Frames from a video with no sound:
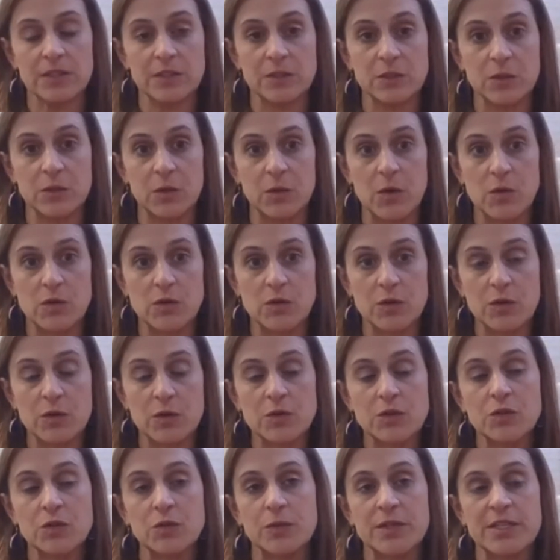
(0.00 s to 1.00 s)
And so those are
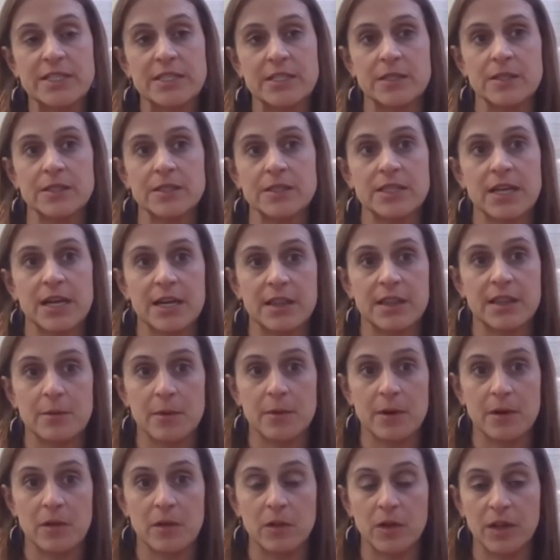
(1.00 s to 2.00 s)
those 3 skills kind of
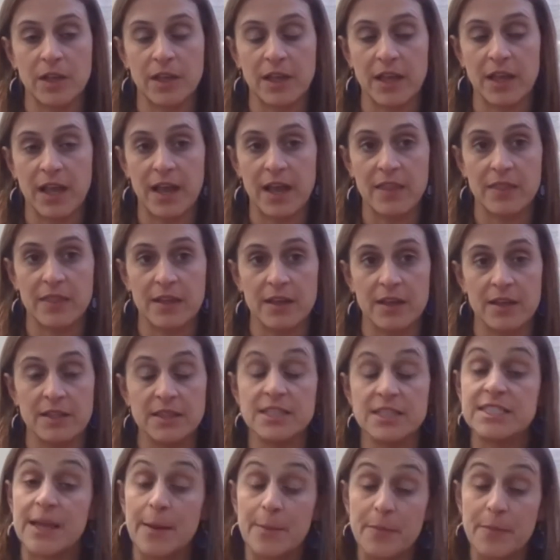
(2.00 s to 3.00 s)
that we were looking at, the
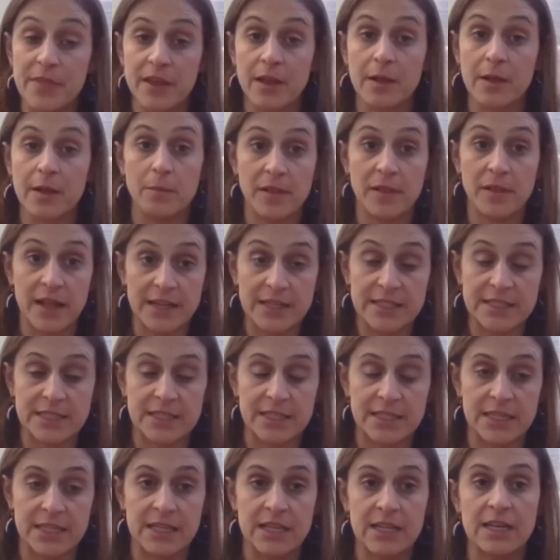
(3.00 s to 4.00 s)
depth and
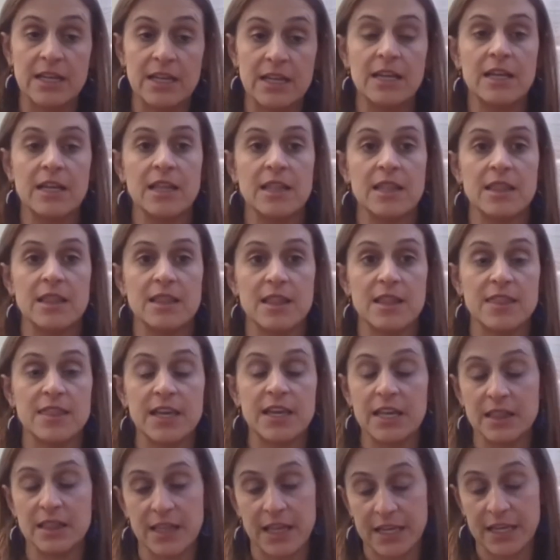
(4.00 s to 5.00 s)
complexity, the
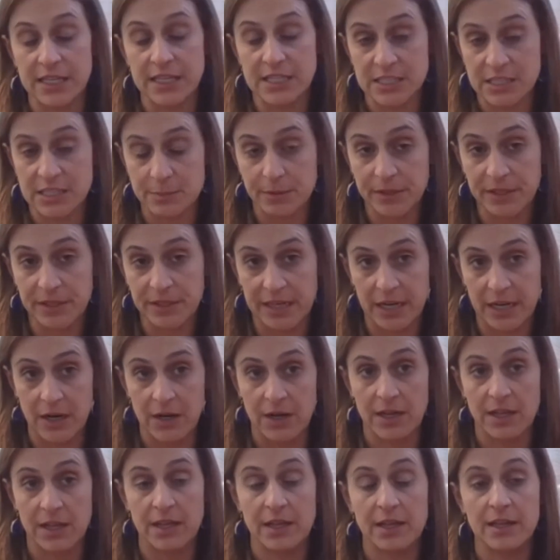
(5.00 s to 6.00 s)
thinking like a
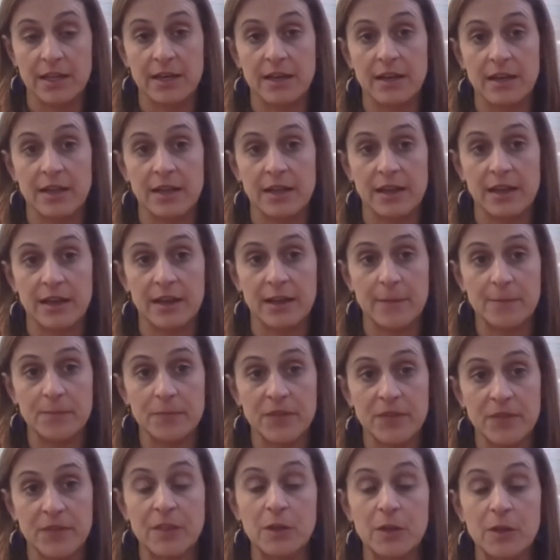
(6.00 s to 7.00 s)
disciplinarian,
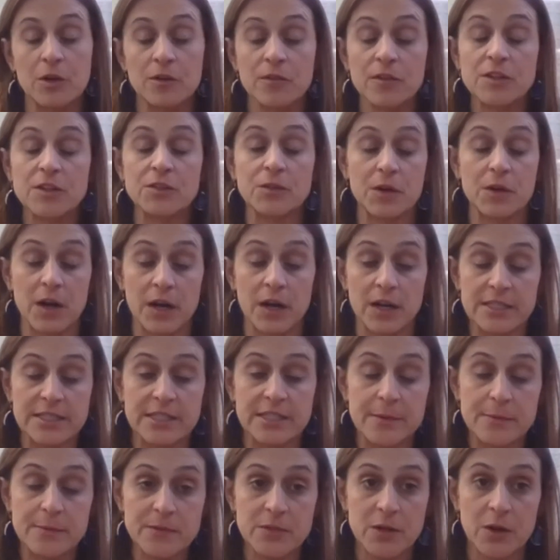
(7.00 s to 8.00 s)
and the universal
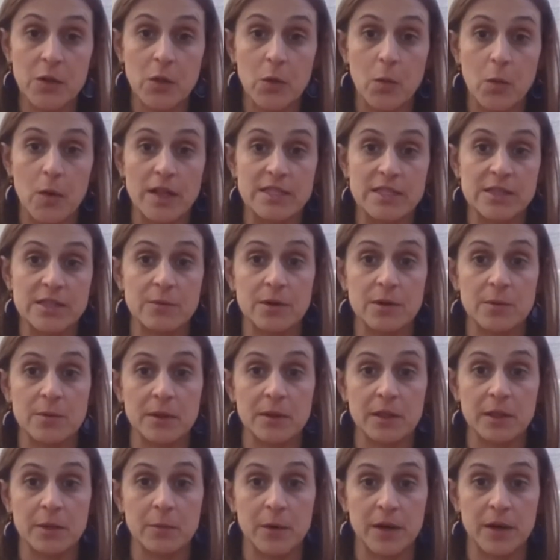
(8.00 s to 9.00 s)
concepts are the ones that we
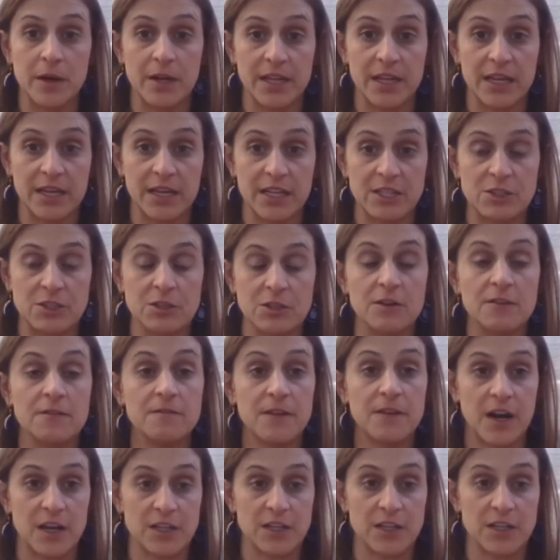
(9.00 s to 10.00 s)
really want to get into to
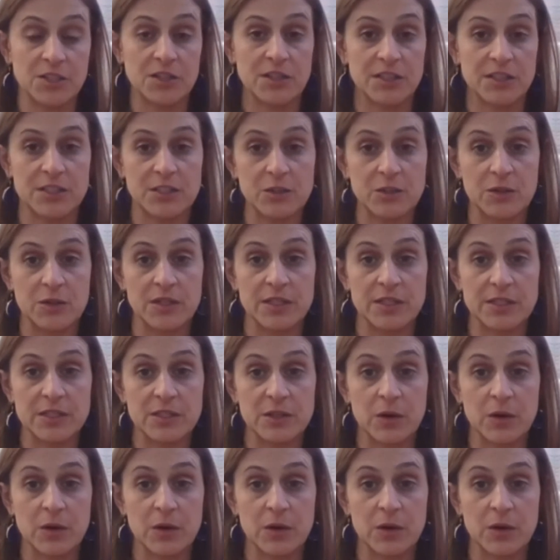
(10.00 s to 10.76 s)
foster the student.